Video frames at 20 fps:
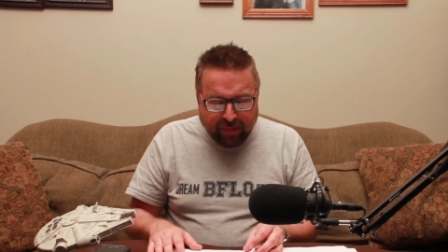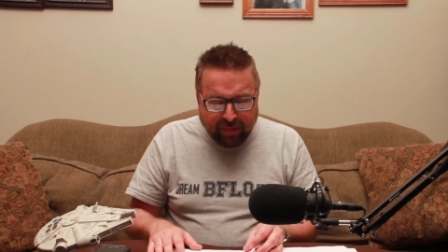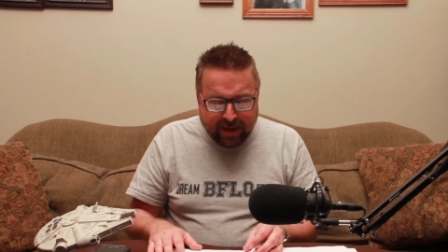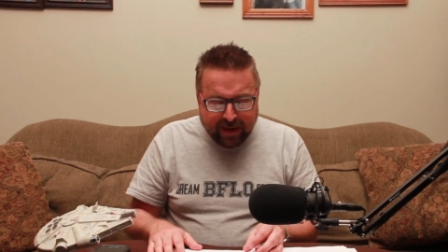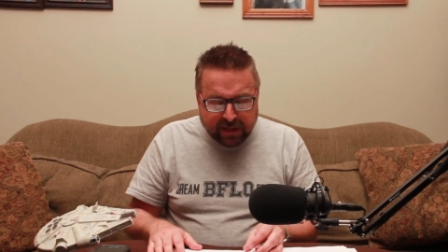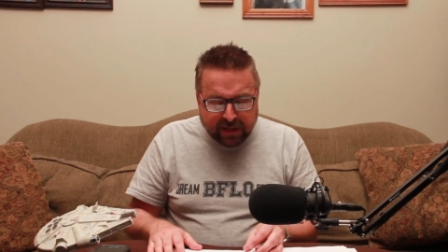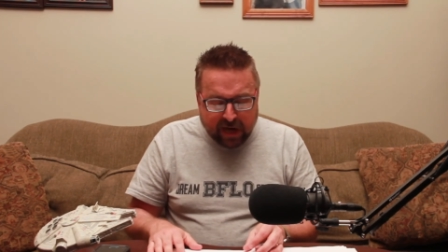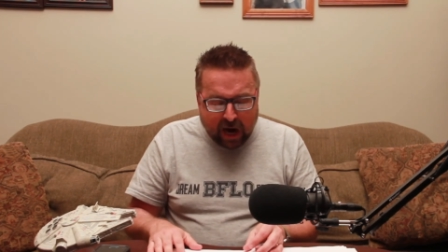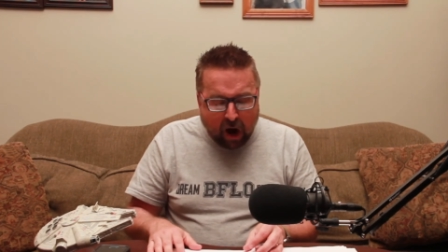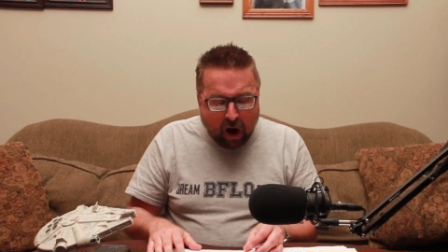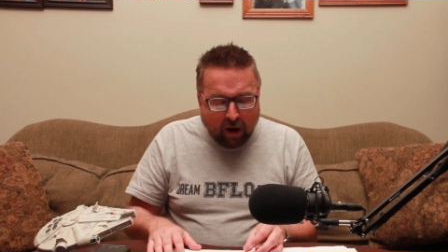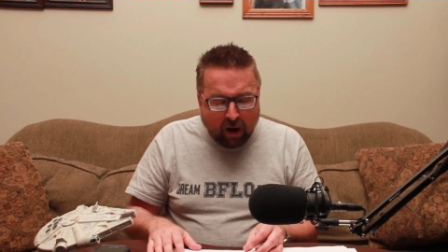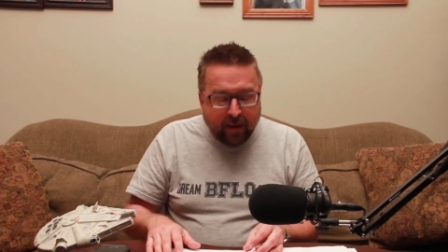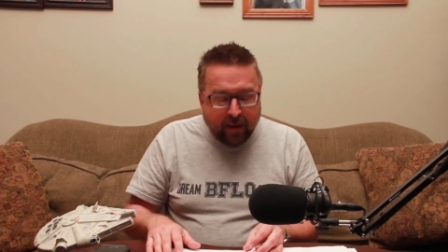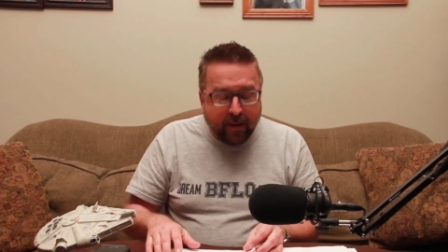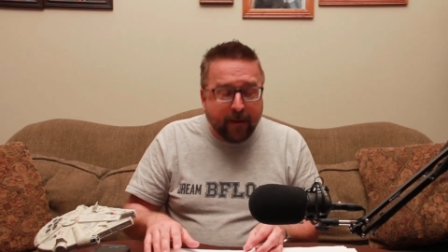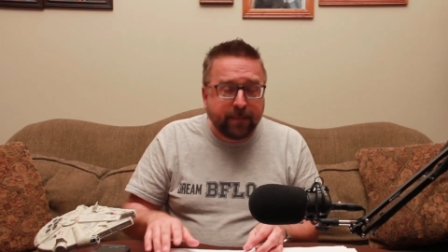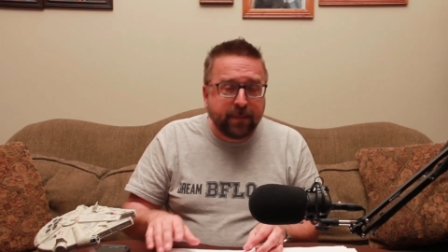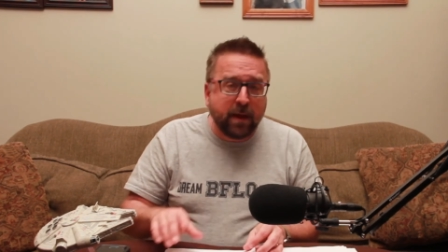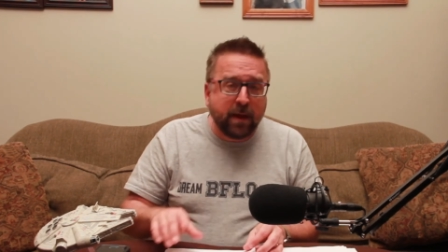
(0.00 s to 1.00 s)
All these
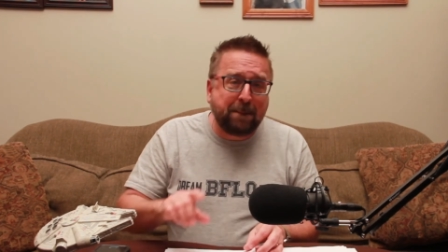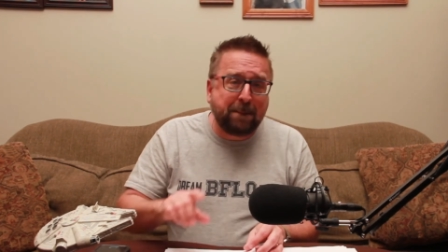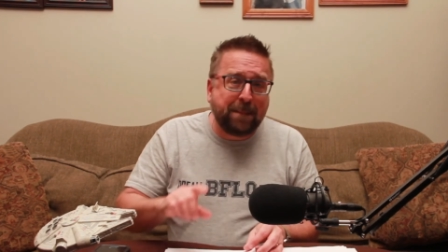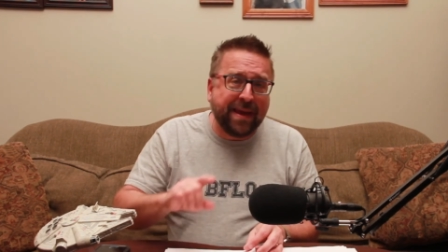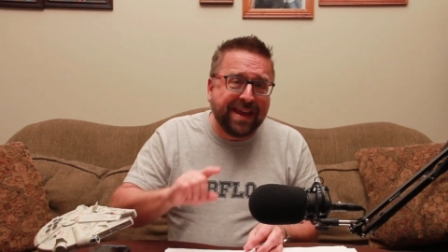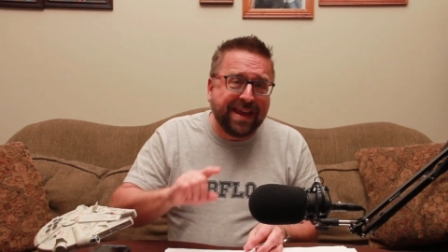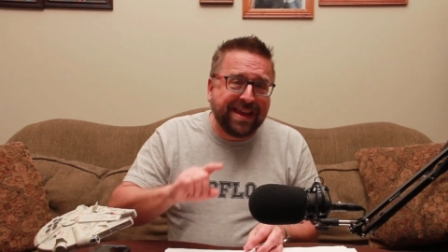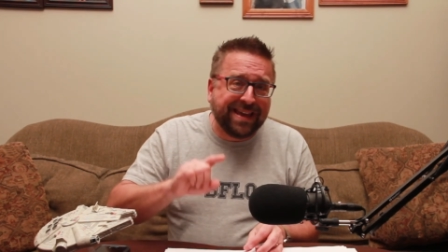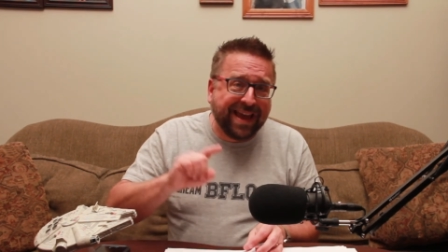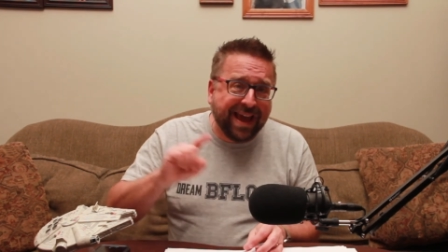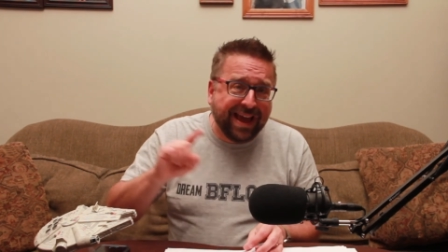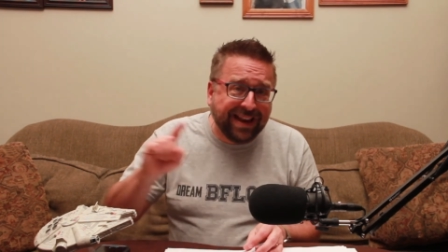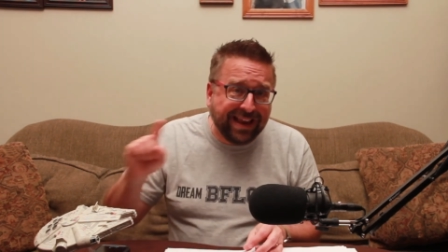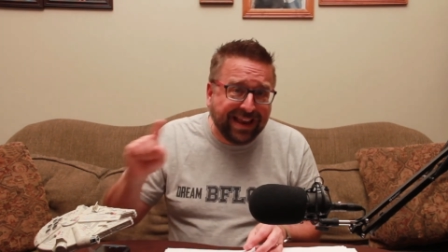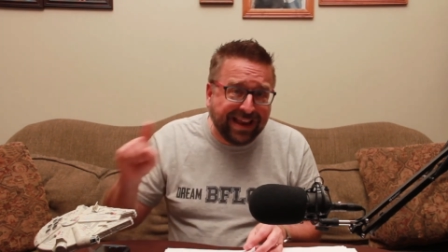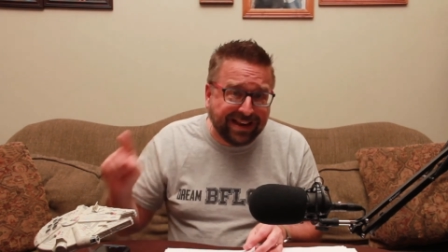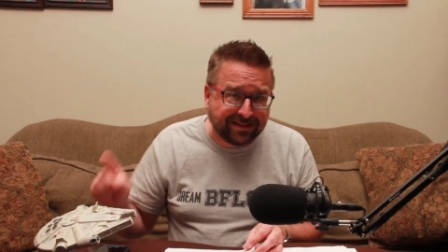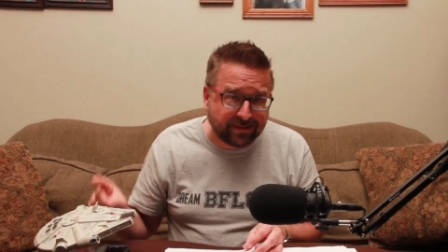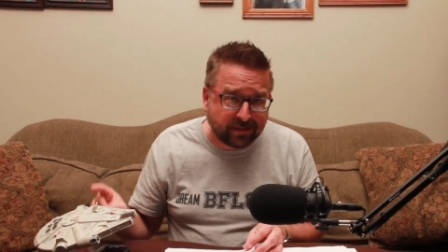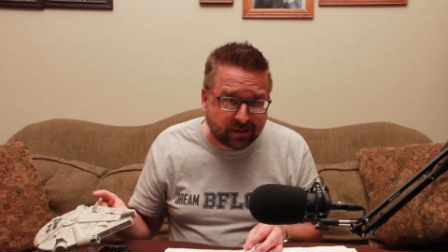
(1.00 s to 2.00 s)
are the
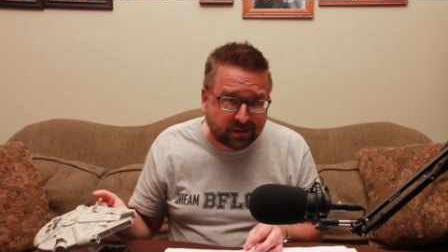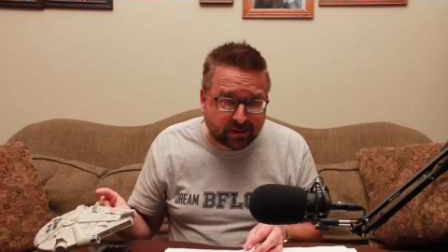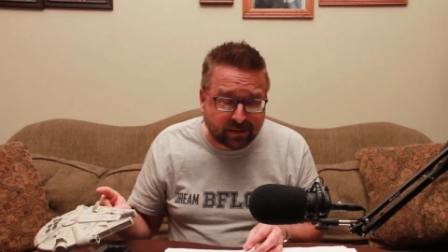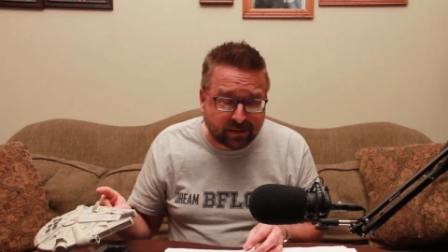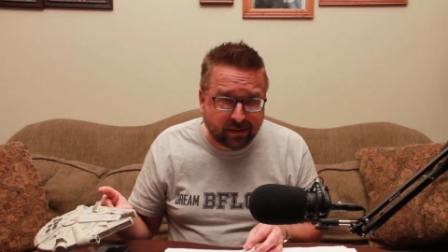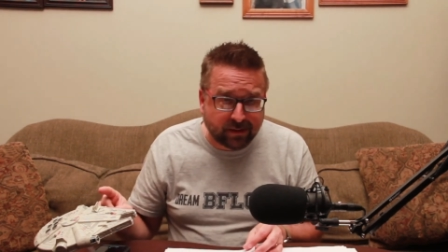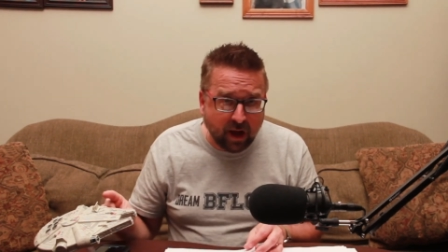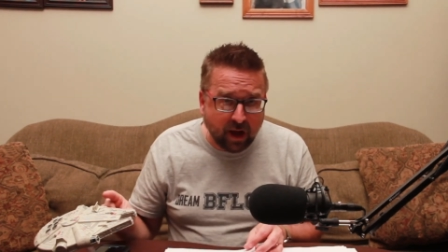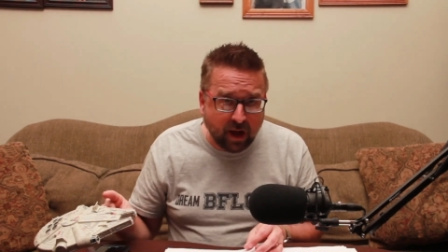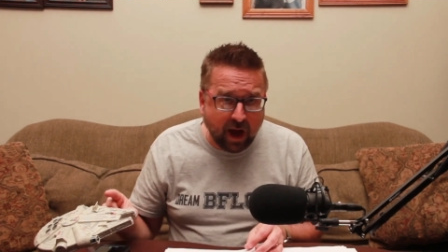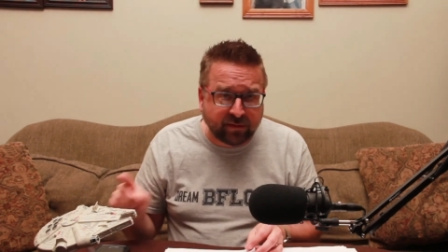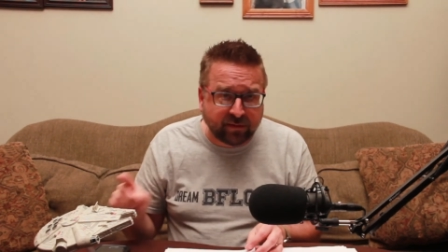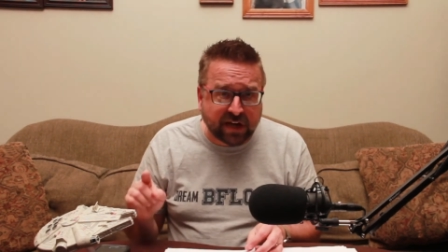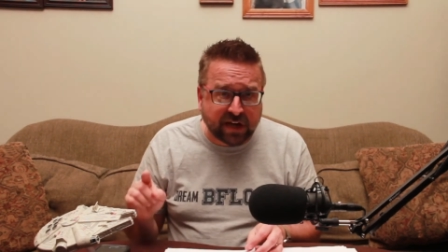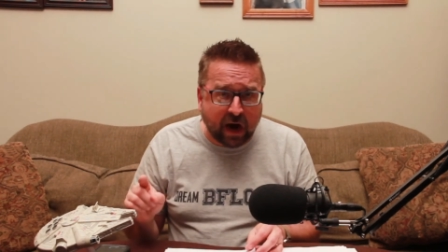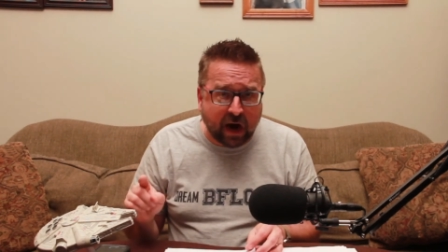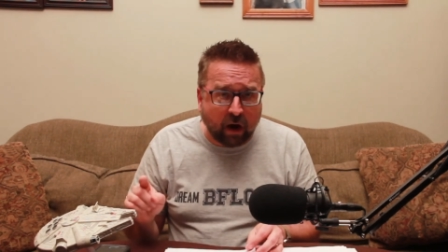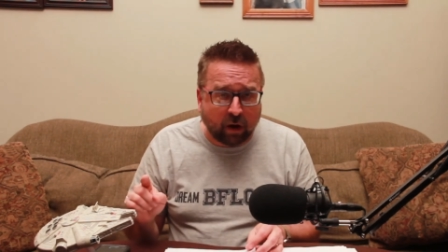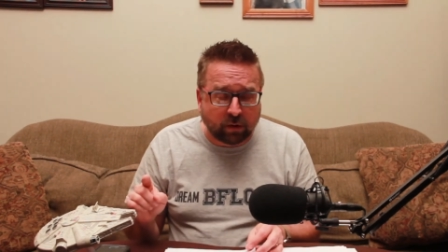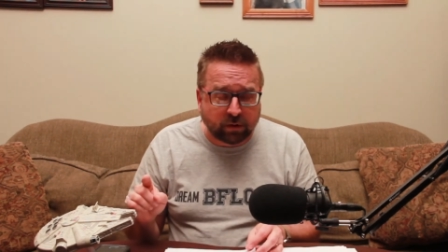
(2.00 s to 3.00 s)
beginnings
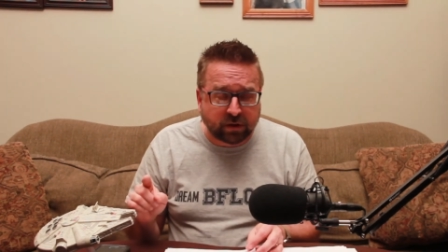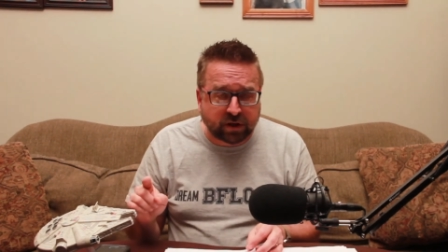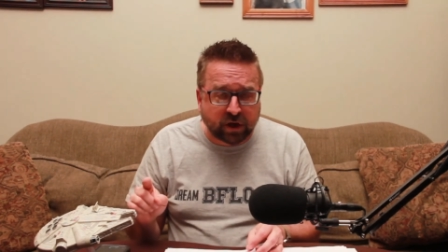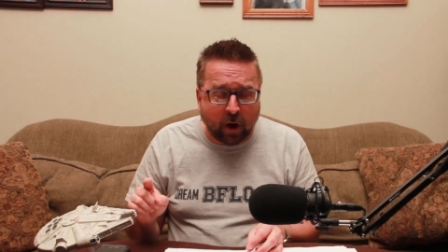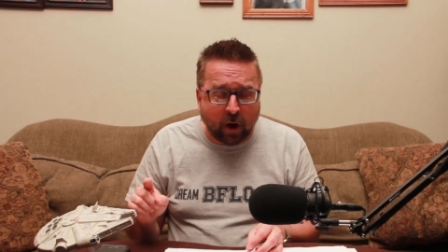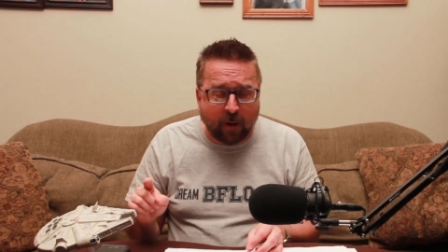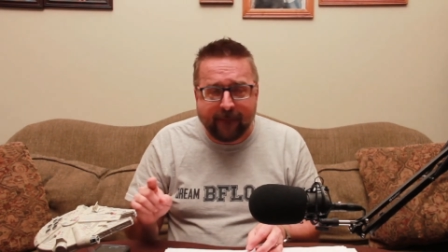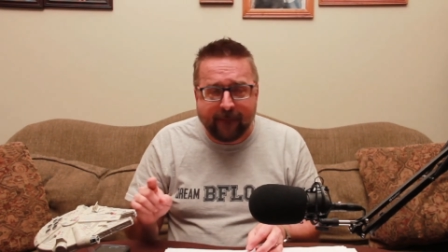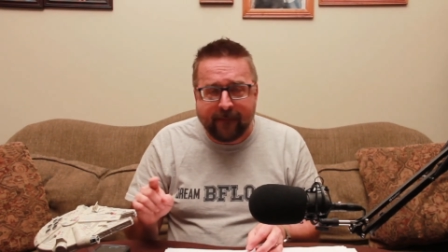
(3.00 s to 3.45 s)
of sorrow.